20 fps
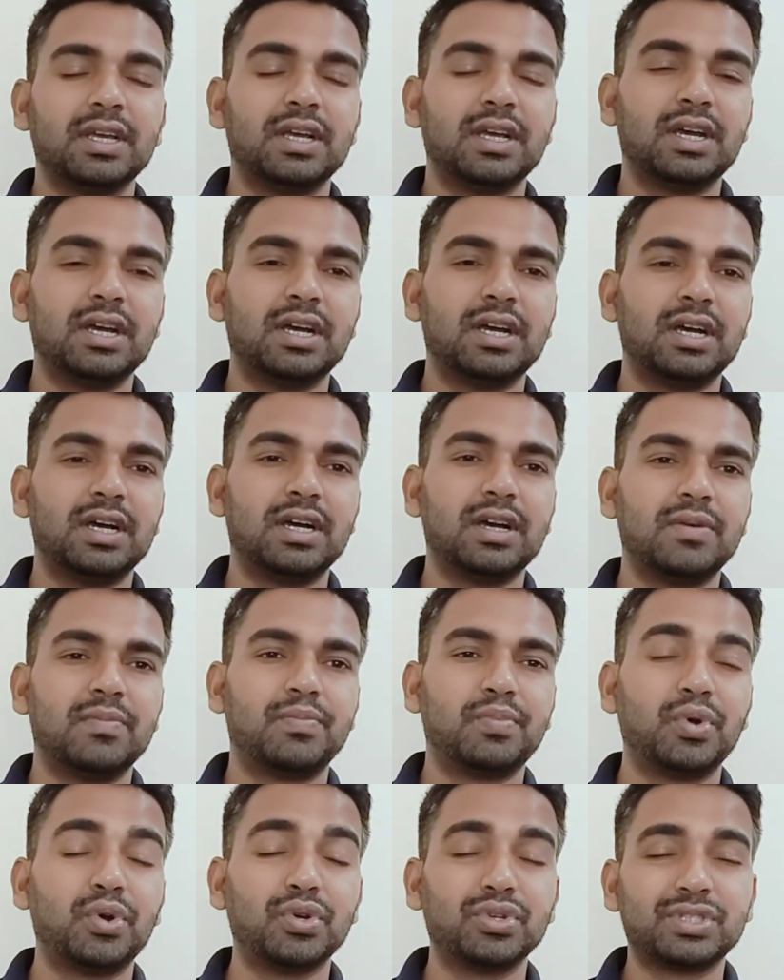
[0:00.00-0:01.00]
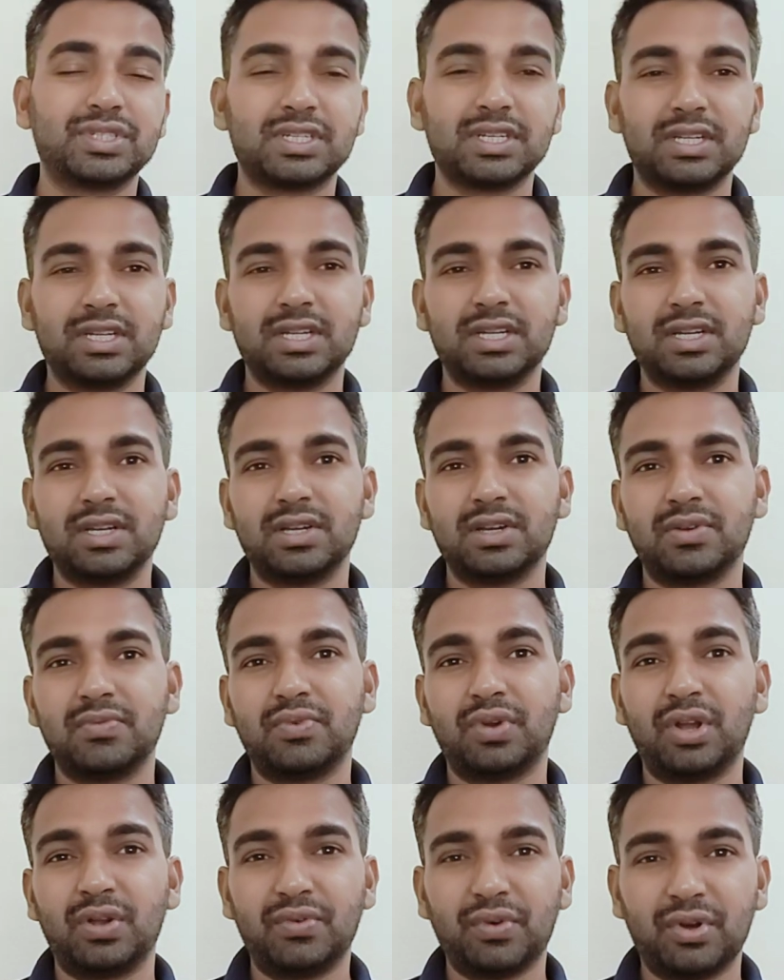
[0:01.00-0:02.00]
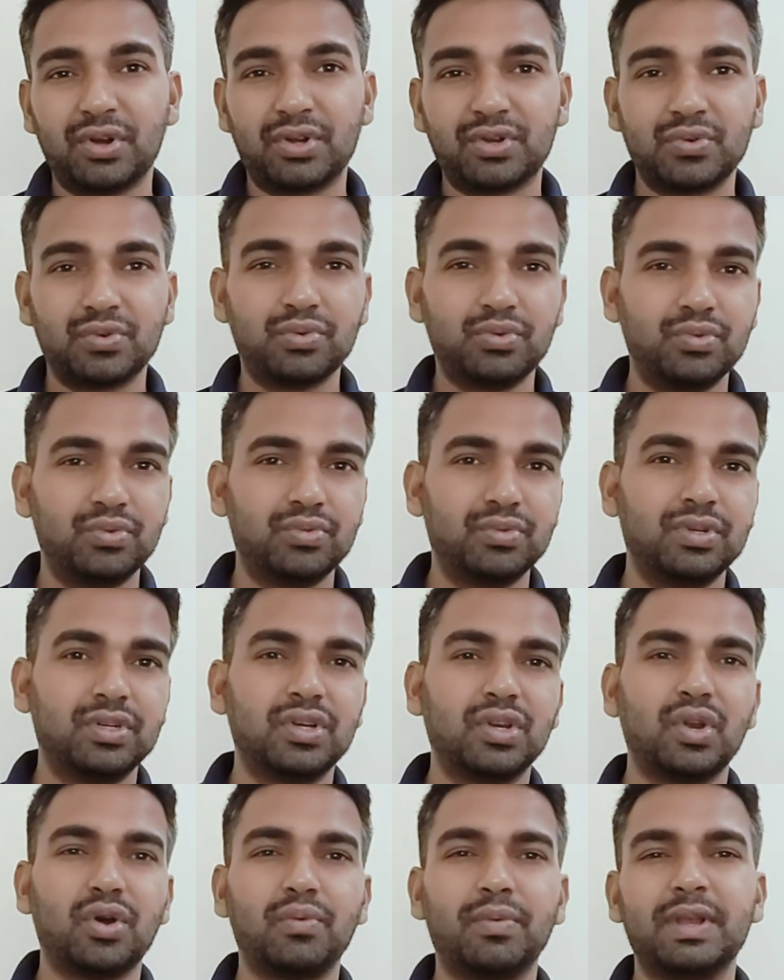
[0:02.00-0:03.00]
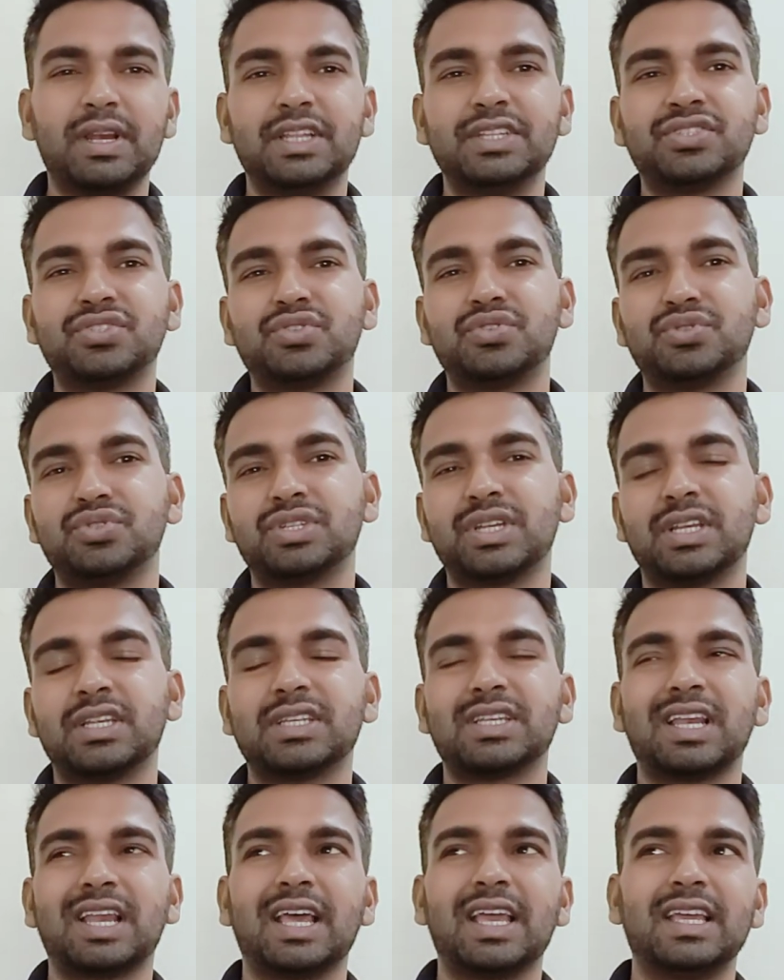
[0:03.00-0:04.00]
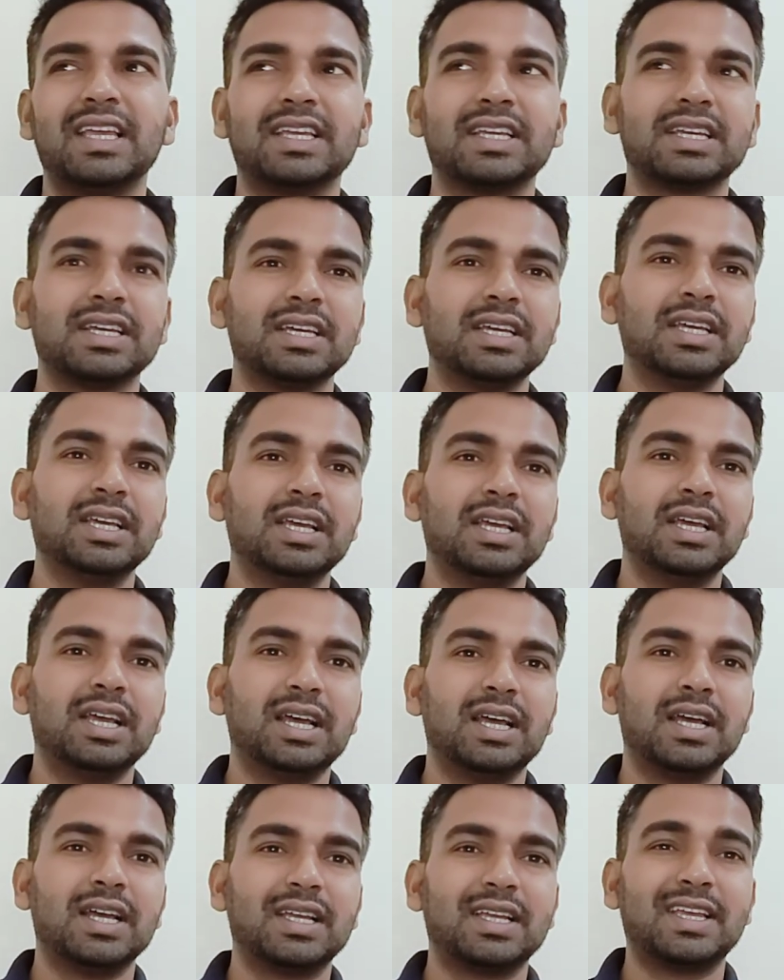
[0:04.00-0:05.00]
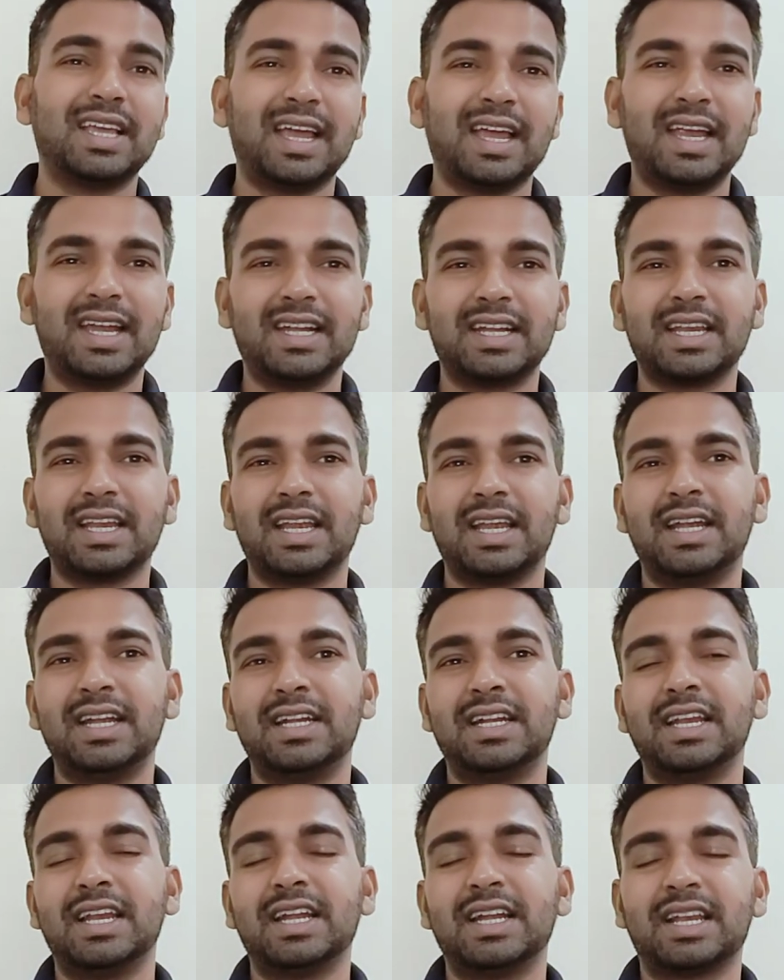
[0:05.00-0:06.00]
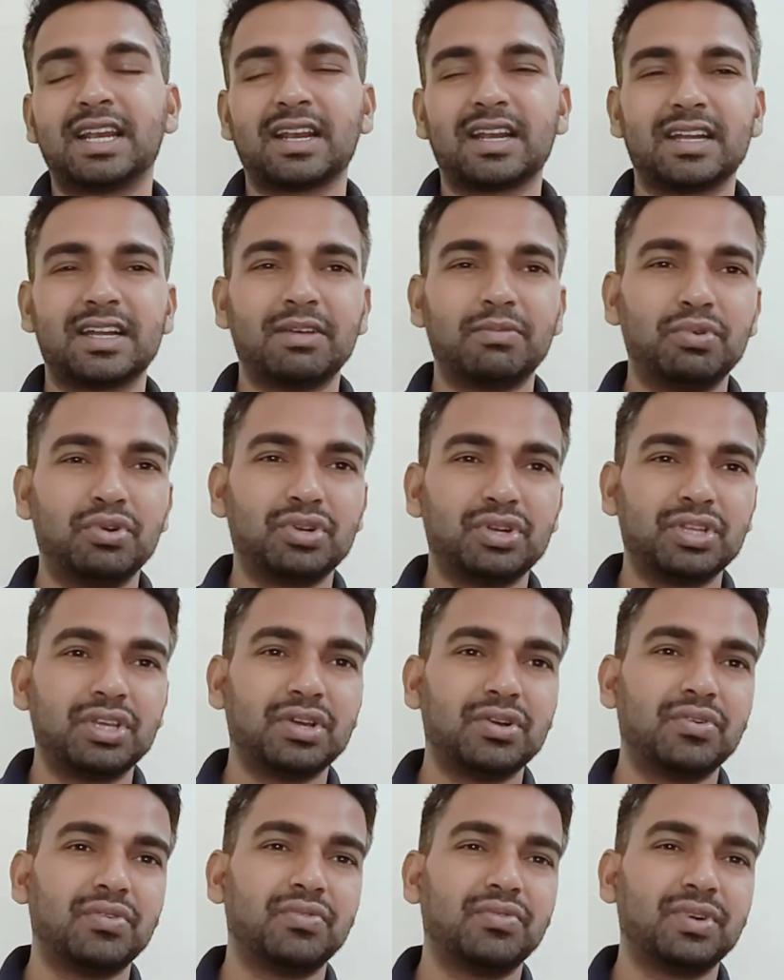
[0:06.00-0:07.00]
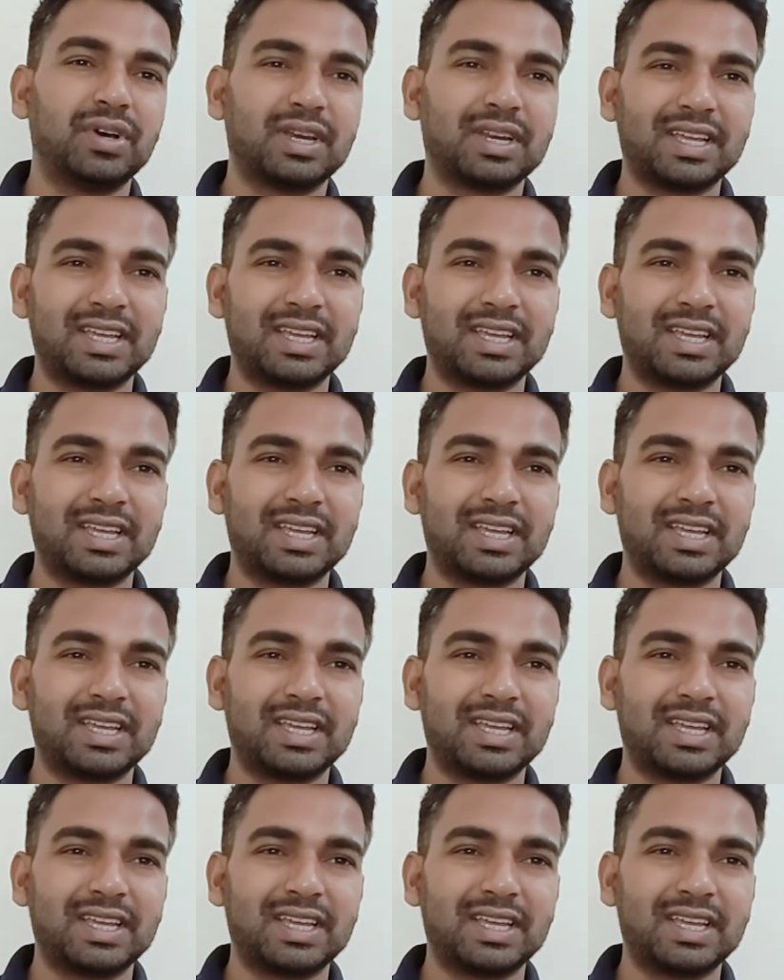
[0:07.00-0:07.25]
Post World War II, global institutions like GATT and later WTO were